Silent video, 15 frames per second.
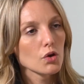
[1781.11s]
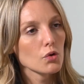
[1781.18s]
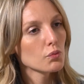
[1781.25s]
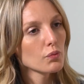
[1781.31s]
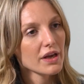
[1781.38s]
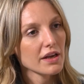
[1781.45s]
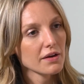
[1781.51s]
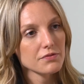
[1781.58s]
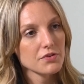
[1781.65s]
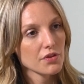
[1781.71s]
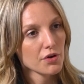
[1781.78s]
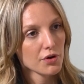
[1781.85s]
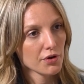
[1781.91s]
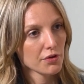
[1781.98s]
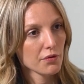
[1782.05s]
Right after
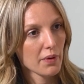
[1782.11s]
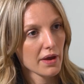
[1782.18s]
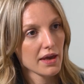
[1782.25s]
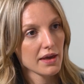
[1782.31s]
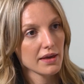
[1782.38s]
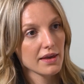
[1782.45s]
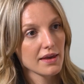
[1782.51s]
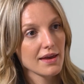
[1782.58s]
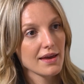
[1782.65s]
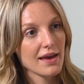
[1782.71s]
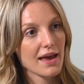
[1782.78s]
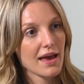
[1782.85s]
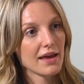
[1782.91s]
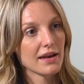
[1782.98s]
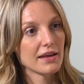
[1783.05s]
the earthquake,
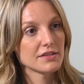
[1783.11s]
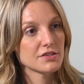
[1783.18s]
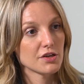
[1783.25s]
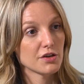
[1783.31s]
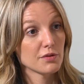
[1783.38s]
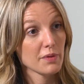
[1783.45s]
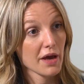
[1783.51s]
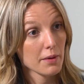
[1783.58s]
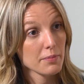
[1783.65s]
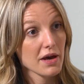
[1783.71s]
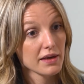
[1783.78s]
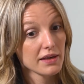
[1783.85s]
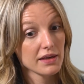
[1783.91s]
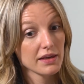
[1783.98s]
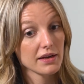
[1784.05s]
and I started
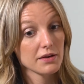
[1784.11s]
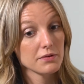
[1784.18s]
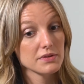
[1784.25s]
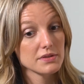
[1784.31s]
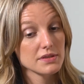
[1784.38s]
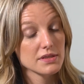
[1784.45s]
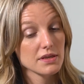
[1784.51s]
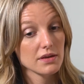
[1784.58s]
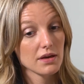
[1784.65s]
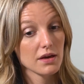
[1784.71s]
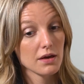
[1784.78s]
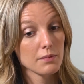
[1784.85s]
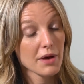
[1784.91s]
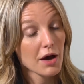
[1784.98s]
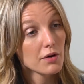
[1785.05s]
backpacking, and I was
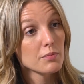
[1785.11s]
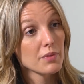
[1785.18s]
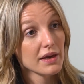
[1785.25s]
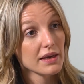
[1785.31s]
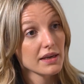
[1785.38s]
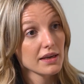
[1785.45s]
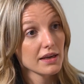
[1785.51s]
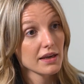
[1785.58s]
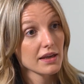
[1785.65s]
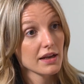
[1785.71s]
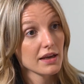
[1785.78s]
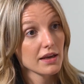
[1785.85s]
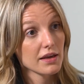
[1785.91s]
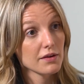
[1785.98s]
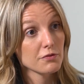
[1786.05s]
mountain biking, and
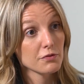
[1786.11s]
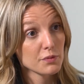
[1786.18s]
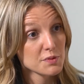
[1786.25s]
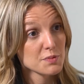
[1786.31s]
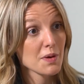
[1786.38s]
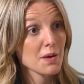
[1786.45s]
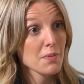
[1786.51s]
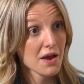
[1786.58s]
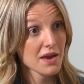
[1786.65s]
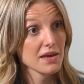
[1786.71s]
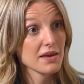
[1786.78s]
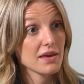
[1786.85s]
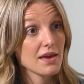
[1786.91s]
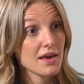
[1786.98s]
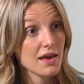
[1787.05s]
I flipped my
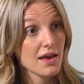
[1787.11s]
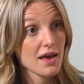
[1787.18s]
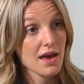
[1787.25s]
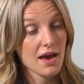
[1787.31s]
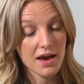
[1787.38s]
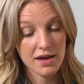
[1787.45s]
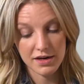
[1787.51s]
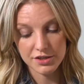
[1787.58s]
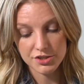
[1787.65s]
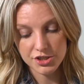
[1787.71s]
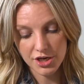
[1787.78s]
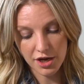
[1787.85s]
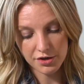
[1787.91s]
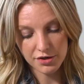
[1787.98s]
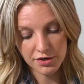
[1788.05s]
bike, and I
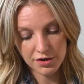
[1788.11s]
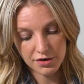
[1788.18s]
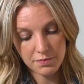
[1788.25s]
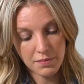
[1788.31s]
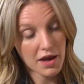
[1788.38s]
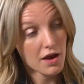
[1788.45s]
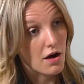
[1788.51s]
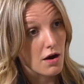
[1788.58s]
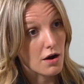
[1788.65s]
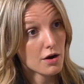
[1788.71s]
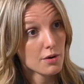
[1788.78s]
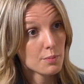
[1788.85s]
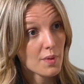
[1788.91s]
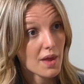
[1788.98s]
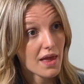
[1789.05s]
shattered my
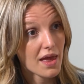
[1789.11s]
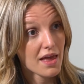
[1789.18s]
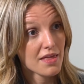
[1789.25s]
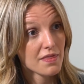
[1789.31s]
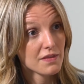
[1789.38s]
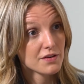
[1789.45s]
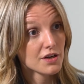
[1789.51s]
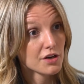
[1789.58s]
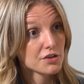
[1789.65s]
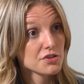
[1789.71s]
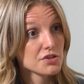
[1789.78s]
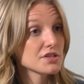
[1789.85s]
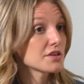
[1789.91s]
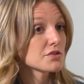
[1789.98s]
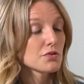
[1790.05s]
arm, and the
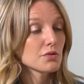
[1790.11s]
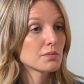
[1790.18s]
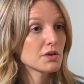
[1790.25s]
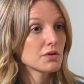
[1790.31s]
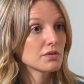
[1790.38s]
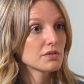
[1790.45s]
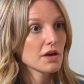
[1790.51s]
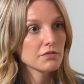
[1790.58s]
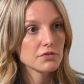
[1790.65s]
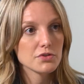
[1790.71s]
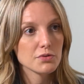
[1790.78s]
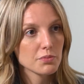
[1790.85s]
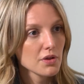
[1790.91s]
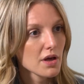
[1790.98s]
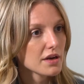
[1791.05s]
doctors had told me, you'll never
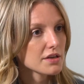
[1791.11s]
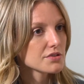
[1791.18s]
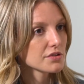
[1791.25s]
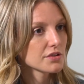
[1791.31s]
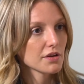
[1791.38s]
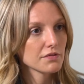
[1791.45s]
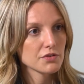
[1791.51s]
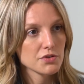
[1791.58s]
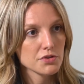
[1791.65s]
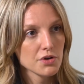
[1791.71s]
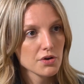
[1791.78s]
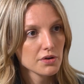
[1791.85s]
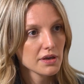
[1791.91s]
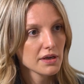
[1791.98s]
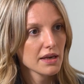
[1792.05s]
do Pilates, you'll never do
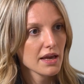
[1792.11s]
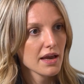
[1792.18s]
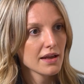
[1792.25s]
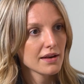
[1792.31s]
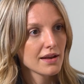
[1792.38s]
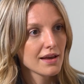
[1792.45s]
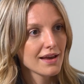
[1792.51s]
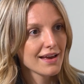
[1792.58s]
yoga again.